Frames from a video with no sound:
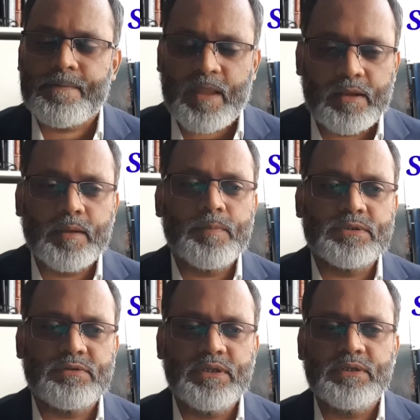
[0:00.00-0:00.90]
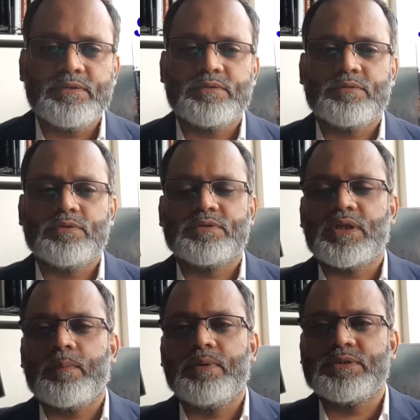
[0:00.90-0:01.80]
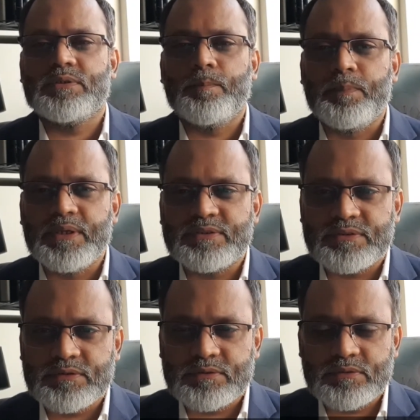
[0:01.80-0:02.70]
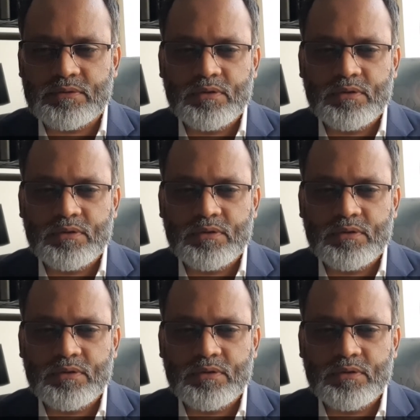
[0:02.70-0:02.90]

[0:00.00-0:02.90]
Number three is to establish the basis